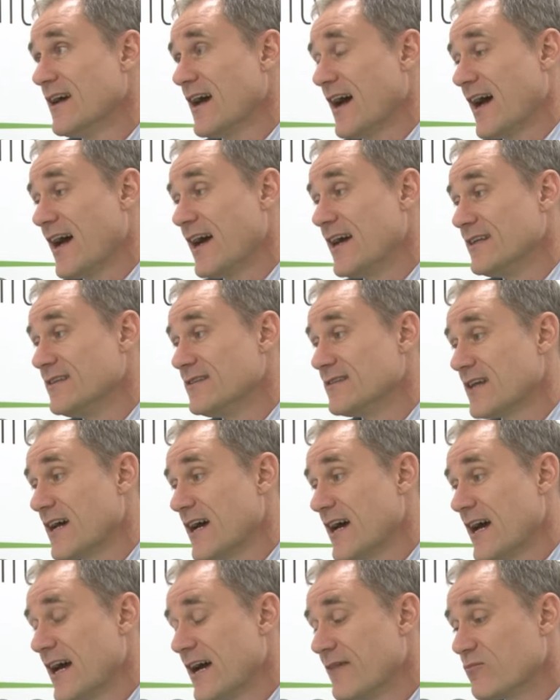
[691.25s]

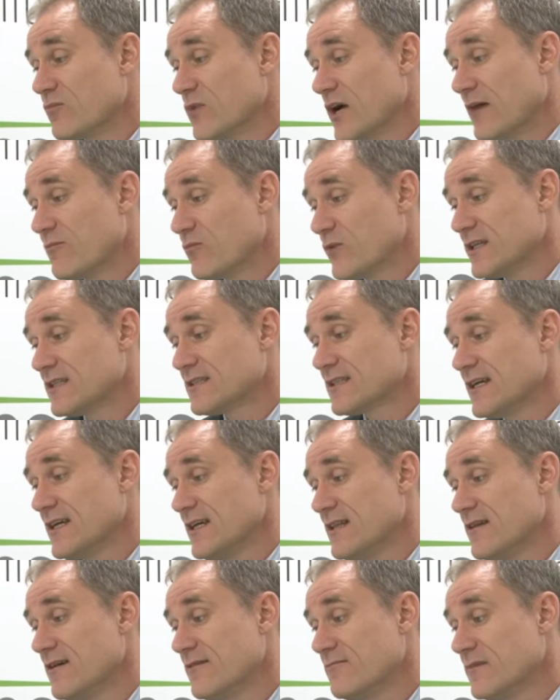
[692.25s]
and we
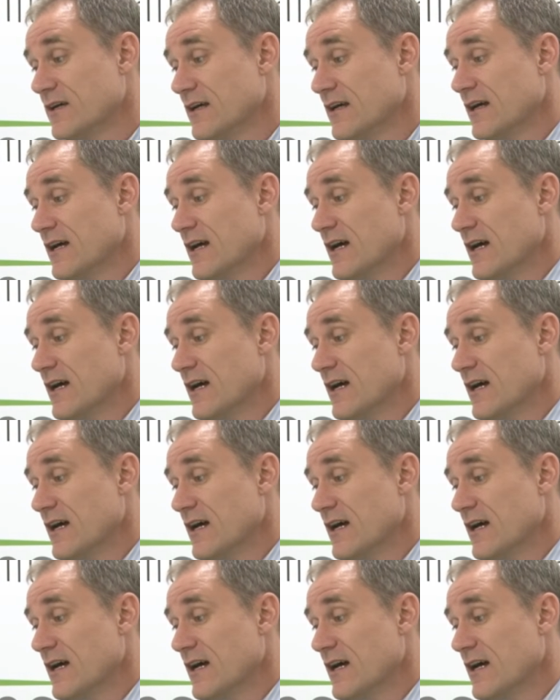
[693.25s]
see them